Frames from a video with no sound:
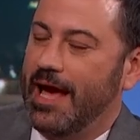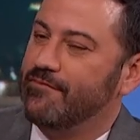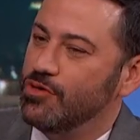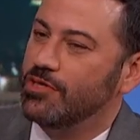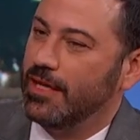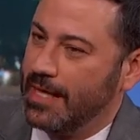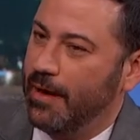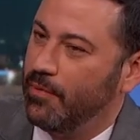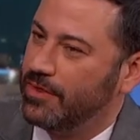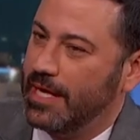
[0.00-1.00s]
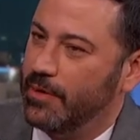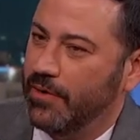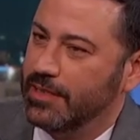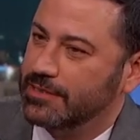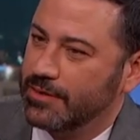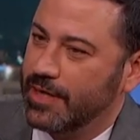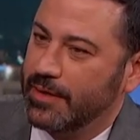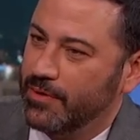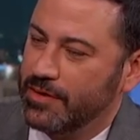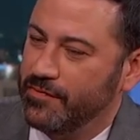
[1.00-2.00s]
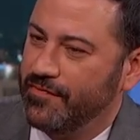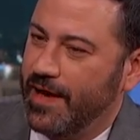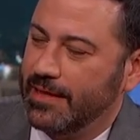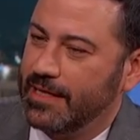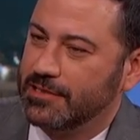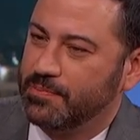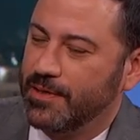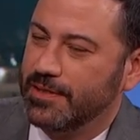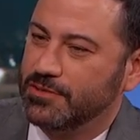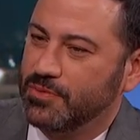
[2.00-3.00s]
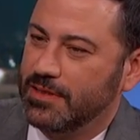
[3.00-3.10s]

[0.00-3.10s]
Have you done that with anyone? Is there anyone you've had that experience